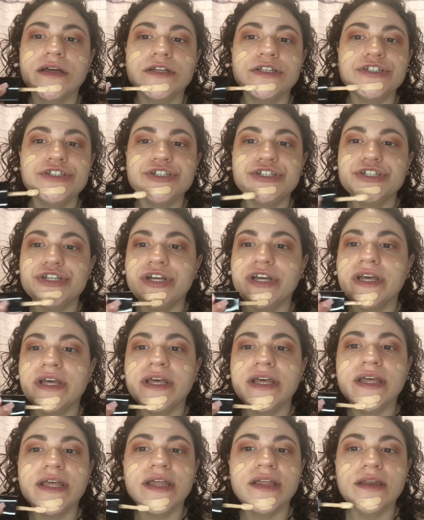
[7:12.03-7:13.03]

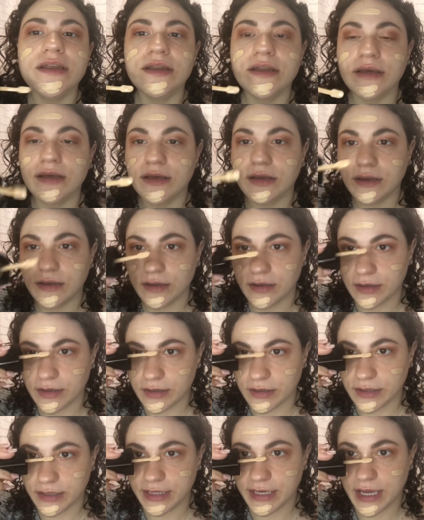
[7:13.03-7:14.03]
chin,
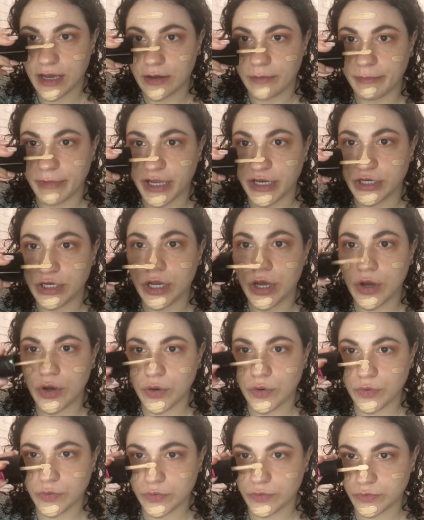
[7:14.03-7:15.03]
down my
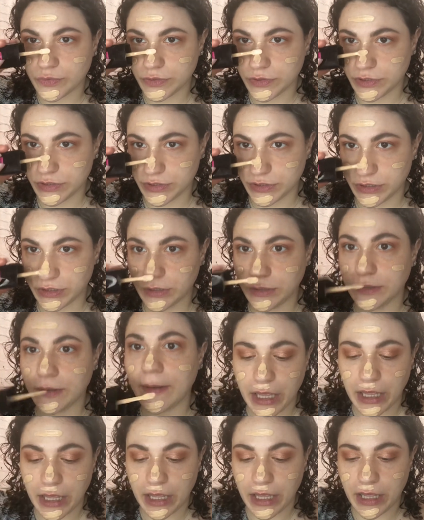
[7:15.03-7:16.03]
nose,
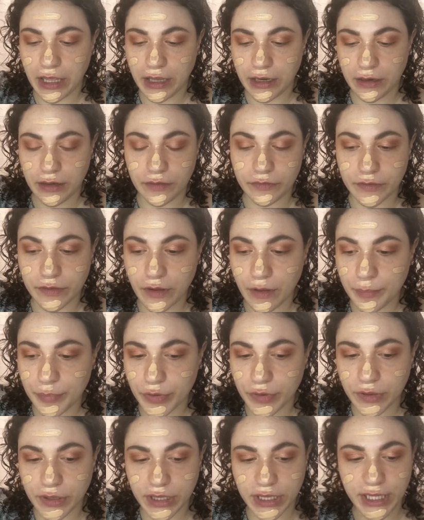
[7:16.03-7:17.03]
and on the upper
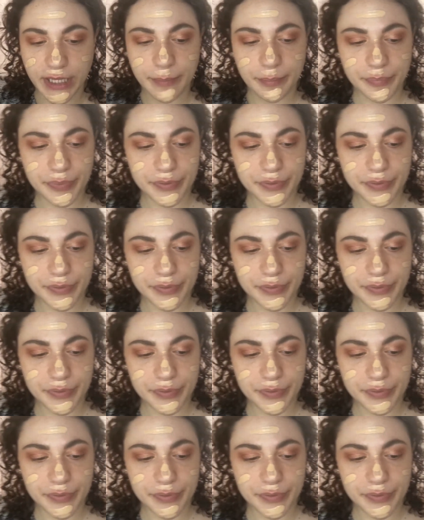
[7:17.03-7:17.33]
lip.